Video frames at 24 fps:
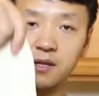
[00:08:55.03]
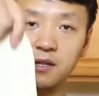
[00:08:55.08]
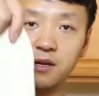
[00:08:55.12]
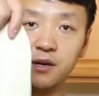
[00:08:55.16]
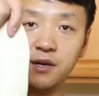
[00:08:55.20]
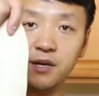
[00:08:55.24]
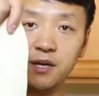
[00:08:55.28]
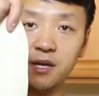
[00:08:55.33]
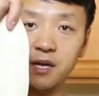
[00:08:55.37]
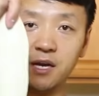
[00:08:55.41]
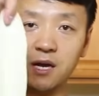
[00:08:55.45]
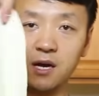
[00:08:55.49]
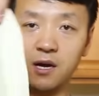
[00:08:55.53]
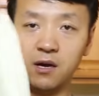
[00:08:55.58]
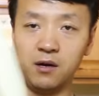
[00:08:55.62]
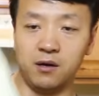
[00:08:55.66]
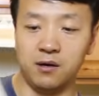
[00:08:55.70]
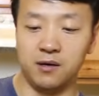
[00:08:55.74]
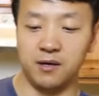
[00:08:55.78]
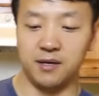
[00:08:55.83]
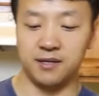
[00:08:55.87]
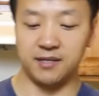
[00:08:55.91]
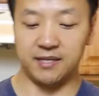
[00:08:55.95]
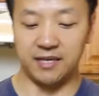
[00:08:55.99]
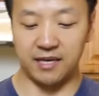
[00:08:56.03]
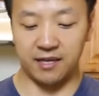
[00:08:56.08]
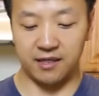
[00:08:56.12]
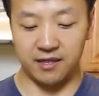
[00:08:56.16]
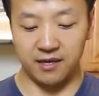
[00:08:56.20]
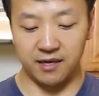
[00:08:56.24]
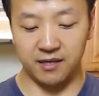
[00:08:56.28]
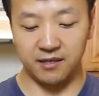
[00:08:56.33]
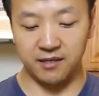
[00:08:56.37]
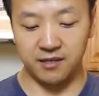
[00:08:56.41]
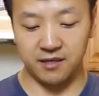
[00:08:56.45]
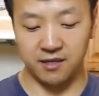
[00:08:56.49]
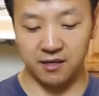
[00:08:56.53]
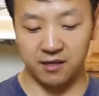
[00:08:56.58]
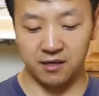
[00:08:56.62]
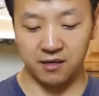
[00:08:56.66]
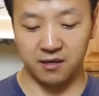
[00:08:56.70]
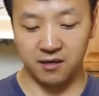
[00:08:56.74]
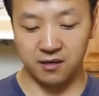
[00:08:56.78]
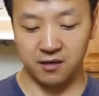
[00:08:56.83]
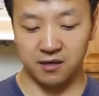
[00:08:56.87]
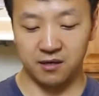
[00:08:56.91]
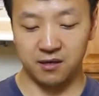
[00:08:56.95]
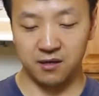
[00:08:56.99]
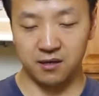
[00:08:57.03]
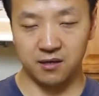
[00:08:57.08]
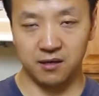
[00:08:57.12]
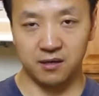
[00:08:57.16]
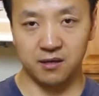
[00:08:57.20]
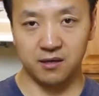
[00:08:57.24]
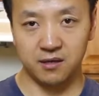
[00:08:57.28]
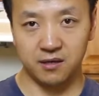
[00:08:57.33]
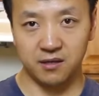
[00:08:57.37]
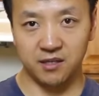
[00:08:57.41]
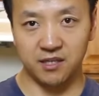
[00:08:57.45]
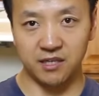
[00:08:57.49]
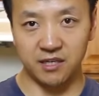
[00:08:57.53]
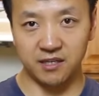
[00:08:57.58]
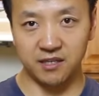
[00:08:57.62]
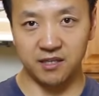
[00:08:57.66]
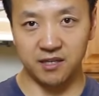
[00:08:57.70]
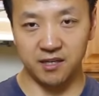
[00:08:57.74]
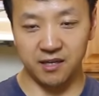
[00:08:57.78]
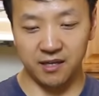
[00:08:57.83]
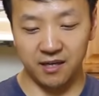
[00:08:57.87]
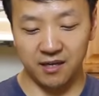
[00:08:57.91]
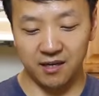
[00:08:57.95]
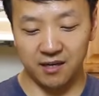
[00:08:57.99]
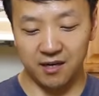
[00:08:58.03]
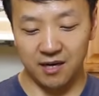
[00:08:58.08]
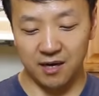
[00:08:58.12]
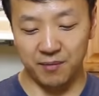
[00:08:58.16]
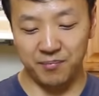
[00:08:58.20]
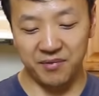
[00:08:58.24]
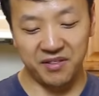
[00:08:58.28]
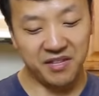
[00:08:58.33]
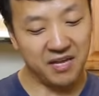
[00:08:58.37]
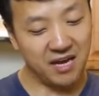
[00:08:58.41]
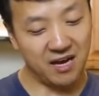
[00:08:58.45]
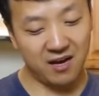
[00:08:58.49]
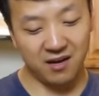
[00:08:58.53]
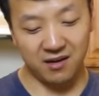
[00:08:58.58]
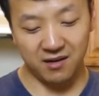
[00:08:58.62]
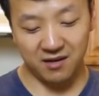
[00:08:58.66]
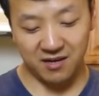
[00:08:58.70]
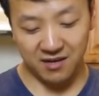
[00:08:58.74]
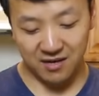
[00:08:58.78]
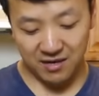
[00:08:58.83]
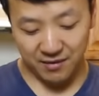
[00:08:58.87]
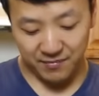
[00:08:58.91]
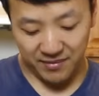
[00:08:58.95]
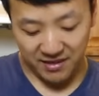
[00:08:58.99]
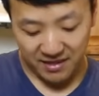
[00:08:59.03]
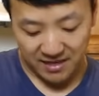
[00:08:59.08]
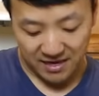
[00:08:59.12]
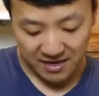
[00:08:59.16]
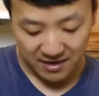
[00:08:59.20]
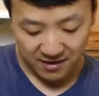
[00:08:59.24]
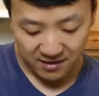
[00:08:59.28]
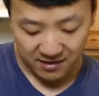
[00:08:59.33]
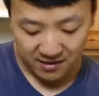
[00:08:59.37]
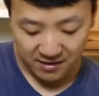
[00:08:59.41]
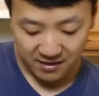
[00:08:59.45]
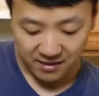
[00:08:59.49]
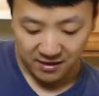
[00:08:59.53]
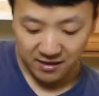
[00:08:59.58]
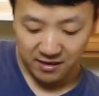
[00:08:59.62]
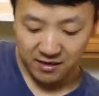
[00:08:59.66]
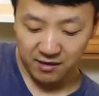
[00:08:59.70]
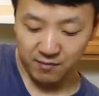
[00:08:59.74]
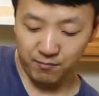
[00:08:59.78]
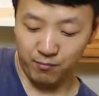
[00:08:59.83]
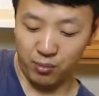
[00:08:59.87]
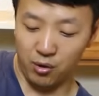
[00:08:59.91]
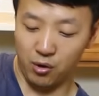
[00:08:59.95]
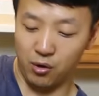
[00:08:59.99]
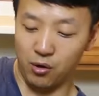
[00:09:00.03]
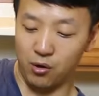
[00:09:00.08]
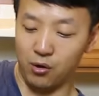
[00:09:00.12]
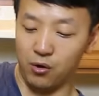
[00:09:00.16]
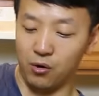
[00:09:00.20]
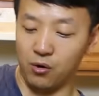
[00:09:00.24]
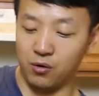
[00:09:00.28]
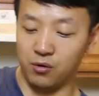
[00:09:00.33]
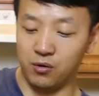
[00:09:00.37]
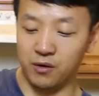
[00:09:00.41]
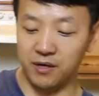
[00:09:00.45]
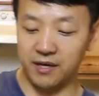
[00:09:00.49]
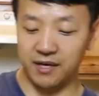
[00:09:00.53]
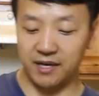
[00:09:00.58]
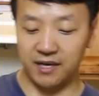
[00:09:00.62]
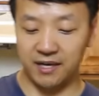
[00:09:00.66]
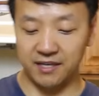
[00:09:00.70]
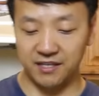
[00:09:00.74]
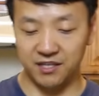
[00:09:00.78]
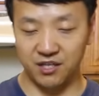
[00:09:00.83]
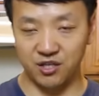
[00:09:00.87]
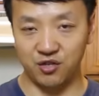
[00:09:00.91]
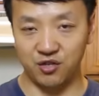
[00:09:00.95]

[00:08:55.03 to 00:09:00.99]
There you go. Take this, gently up and down, pull and